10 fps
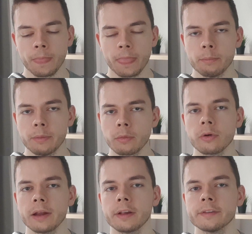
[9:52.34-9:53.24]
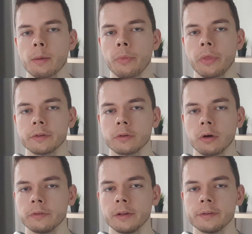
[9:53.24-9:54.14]
Memorizing something is
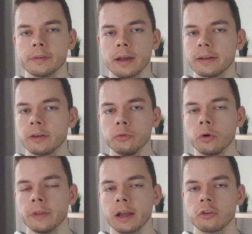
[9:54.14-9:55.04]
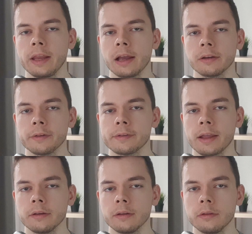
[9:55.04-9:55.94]
often a sign that you don't actually
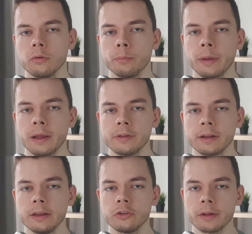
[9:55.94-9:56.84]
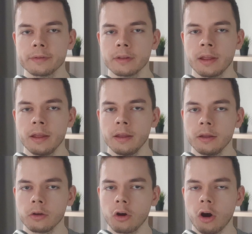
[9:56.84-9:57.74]
understand it. You basically just
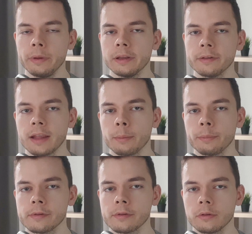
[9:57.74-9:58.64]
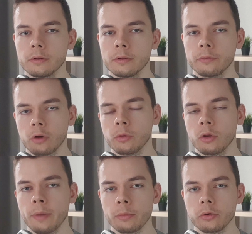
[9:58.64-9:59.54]
copy the steps from
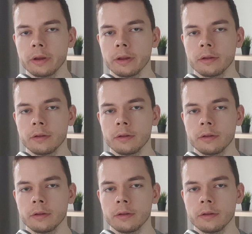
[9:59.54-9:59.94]
your memory.